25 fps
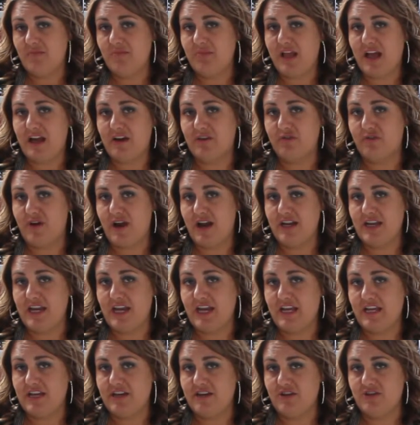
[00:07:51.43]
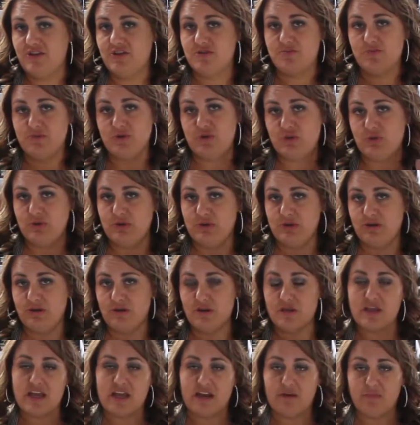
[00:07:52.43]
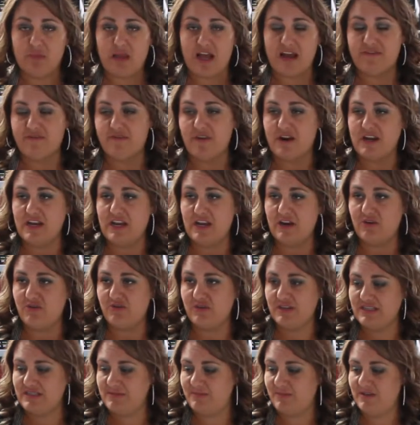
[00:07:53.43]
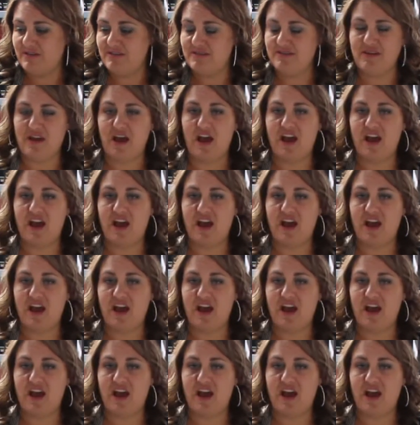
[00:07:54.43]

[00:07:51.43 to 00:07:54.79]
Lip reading: Black Friday-ish, between like Black Friday and Christmas.